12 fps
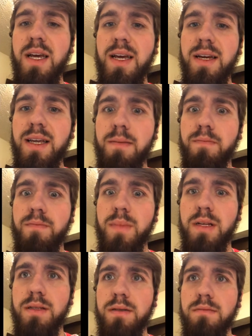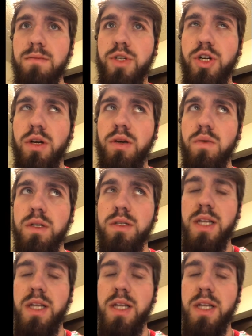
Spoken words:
and show you what's